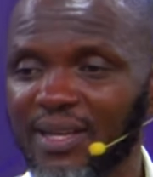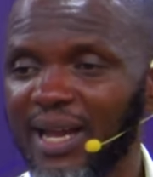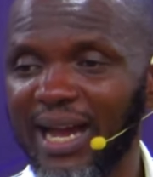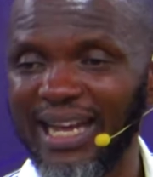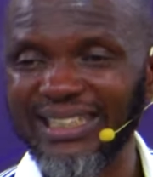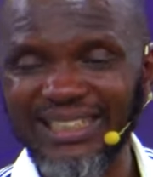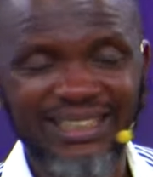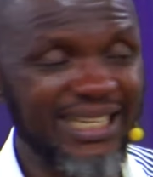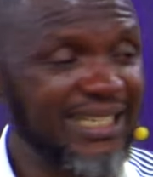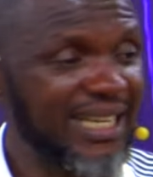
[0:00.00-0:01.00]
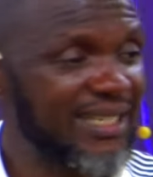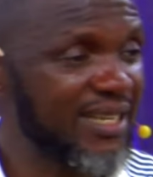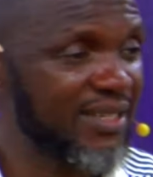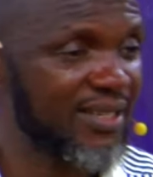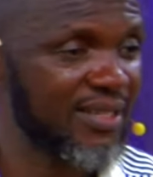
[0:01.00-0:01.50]
and
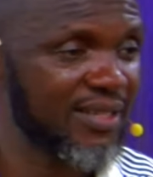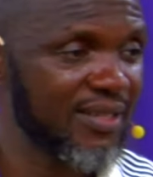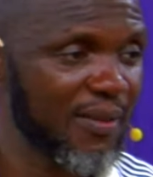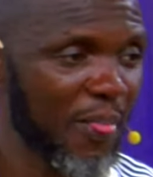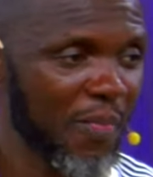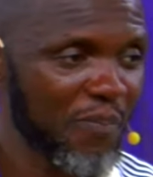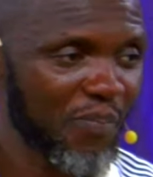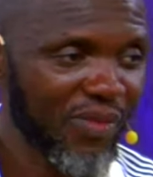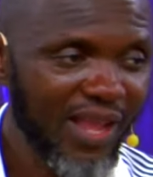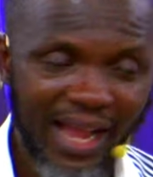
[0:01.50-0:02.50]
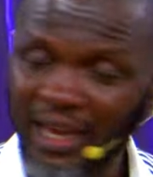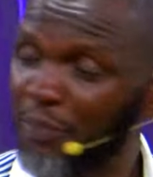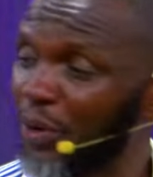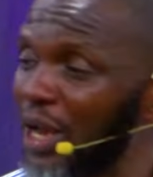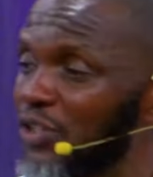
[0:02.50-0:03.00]
diseases. And a
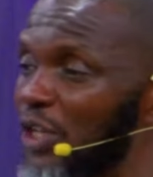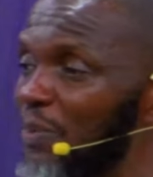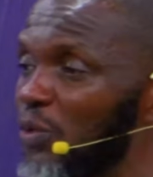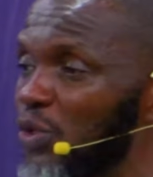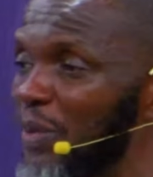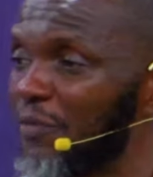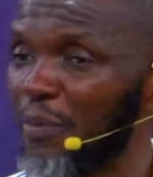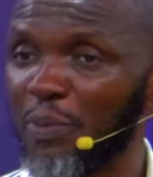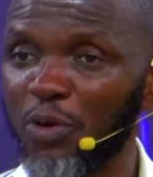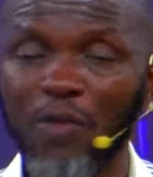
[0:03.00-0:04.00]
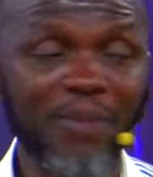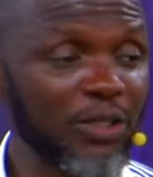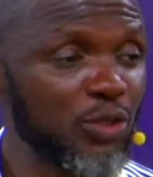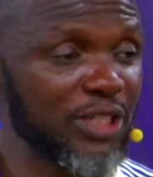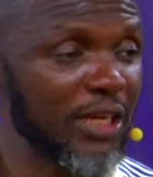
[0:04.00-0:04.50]
pronounced statement was made from the book of
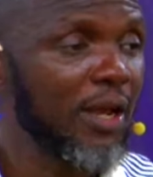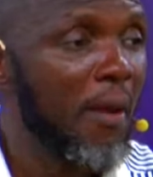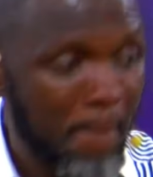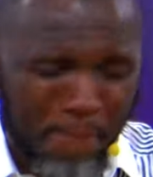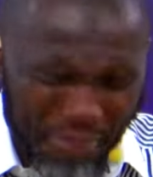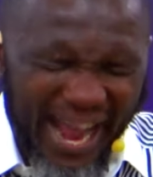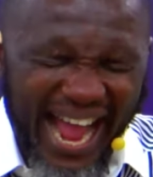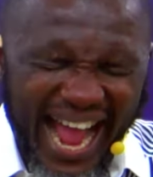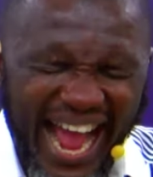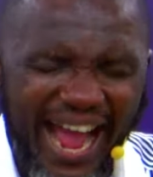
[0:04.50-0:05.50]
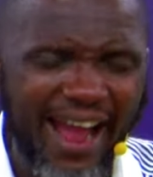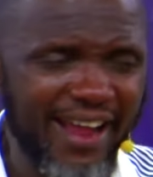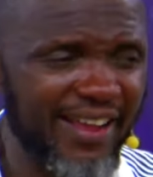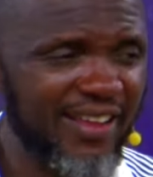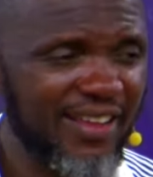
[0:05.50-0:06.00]
Matthew. He said,
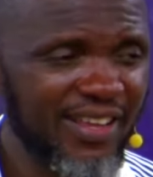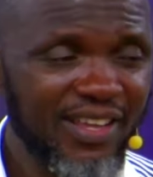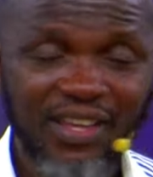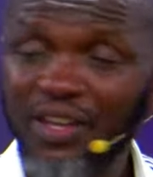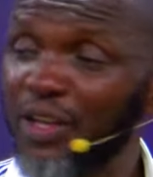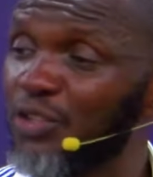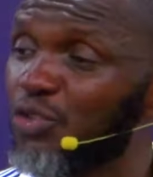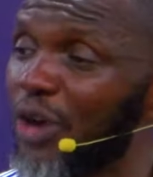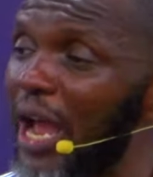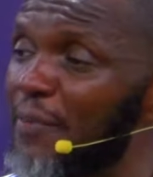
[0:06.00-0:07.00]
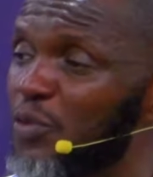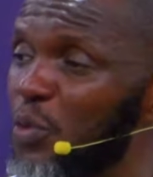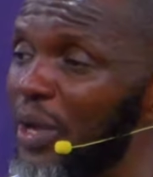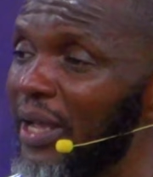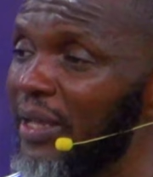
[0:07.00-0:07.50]
By his stripes we
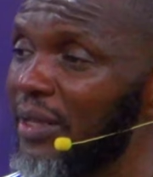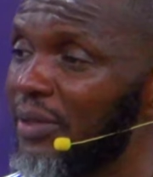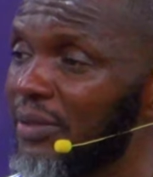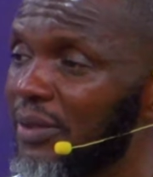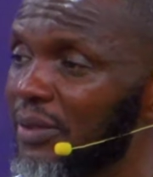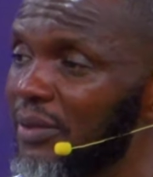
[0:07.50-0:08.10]
were healed.